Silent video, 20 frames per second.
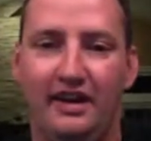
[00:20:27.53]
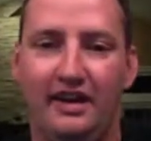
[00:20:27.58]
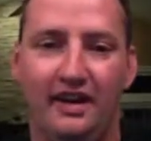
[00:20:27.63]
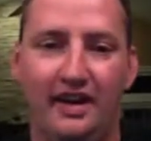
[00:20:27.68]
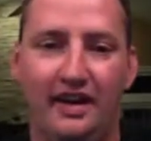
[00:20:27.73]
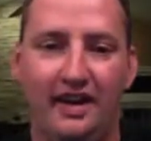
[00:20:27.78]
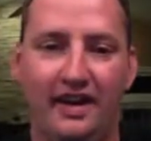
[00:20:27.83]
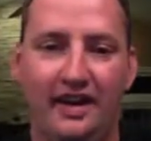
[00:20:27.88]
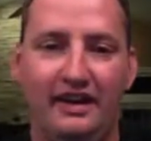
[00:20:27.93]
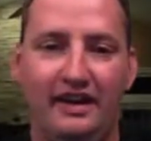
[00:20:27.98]

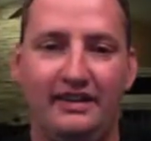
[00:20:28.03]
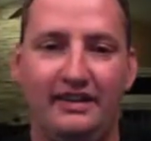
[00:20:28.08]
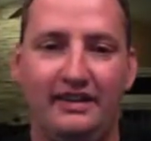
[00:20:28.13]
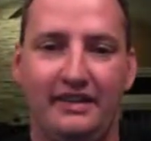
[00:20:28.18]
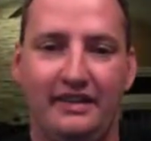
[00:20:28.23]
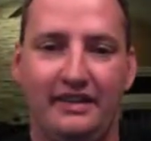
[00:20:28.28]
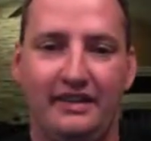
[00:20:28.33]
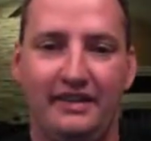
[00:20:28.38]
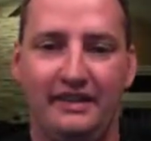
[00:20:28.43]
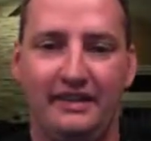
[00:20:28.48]
All right,
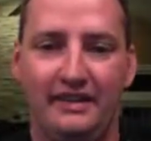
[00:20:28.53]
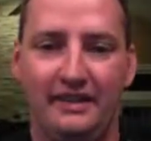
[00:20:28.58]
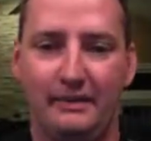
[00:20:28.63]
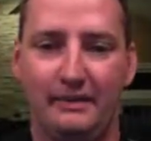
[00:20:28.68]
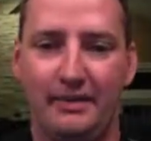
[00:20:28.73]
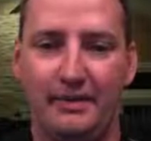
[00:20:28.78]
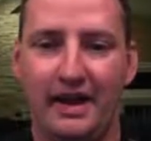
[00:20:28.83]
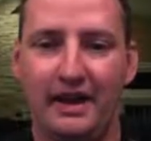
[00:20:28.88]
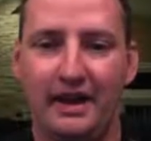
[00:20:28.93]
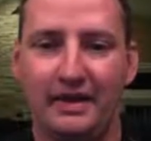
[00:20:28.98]
let's see.
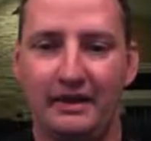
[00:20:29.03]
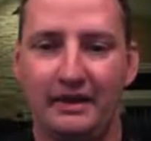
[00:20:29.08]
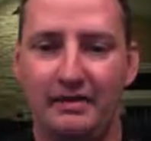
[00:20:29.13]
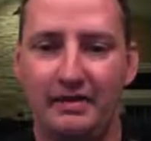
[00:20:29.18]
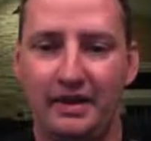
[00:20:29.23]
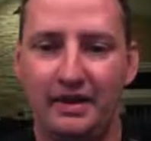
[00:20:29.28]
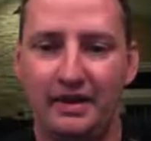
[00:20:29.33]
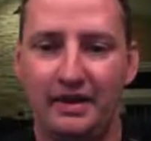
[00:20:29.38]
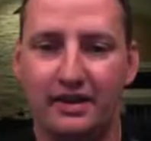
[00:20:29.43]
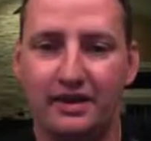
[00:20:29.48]
Back up
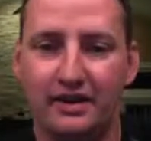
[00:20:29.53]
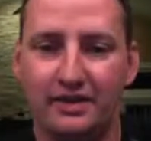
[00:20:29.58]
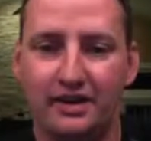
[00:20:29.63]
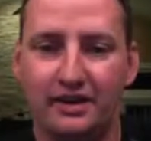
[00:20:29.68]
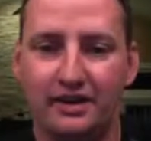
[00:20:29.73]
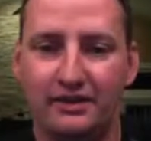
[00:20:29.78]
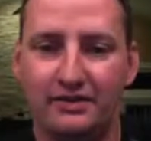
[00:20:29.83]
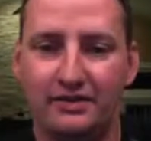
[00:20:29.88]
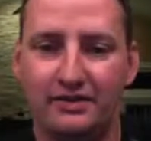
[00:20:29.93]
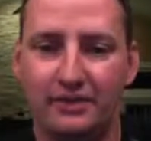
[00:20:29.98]
here,
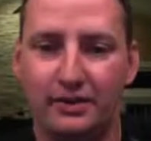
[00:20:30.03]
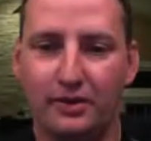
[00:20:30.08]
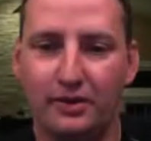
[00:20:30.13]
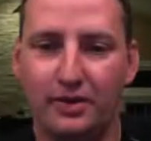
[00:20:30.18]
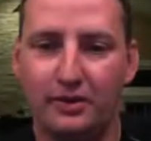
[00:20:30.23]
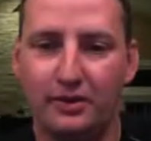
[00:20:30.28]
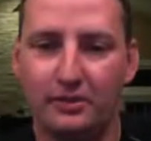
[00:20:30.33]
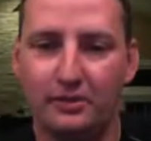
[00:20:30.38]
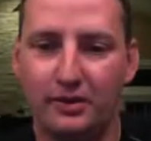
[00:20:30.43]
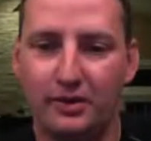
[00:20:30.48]
looking
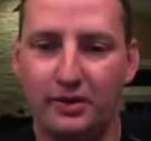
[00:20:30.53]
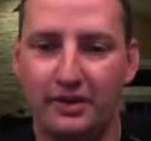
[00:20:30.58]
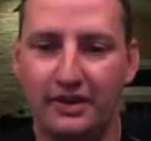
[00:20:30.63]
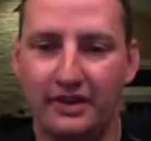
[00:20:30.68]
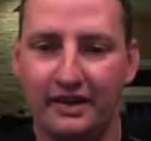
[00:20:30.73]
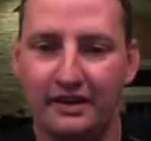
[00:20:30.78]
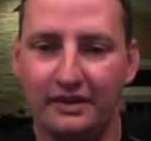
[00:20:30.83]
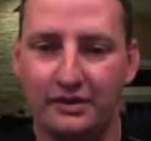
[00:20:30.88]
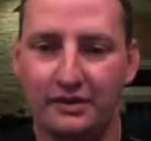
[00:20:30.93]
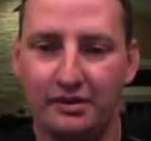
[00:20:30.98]
for more
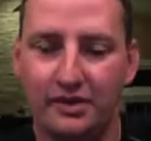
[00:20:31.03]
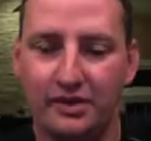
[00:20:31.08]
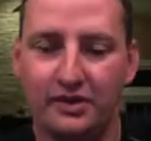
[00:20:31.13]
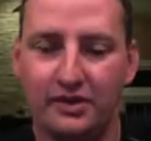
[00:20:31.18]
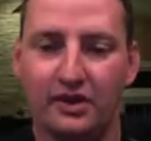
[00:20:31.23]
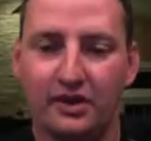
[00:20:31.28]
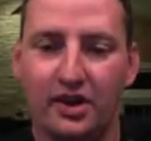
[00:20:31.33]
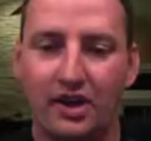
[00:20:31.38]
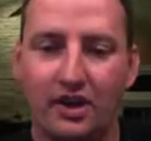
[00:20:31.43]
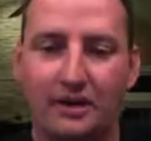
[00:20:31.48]
things I'm supposed
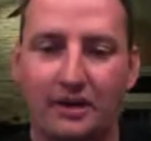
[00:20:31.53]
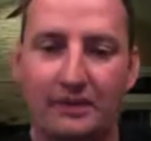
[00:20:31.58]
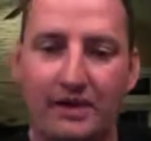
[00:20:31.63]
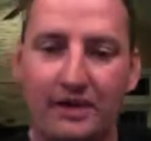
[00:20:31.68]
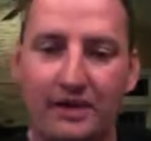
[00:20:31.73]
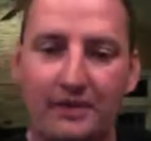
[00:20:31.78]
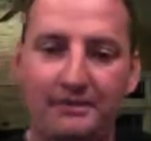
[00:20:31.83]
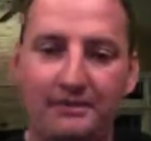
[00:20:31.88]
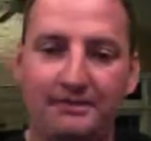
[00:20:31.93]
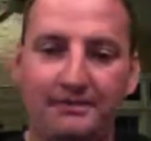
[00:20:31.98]
to talk
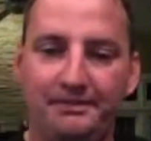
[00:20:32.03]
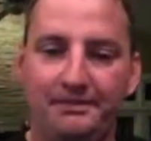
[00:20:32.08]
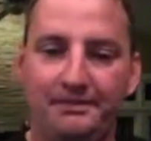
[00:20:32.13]
about.